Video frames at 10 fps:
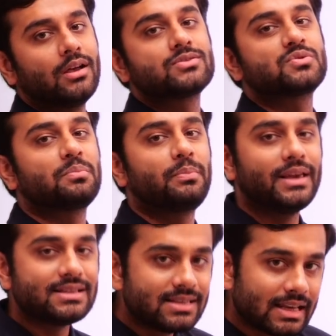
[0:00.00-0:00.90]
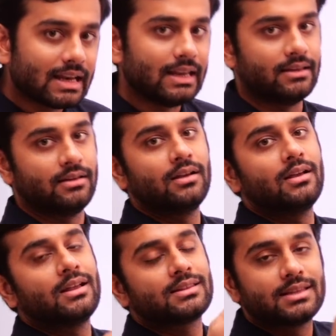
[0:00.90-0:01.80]
So basically,
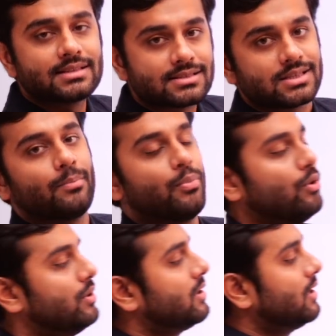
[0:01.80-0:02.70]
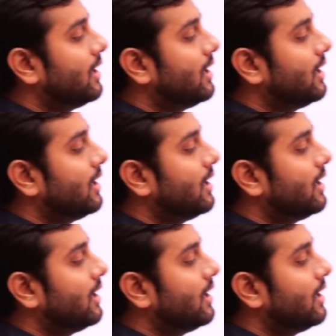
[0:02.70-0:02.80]
this support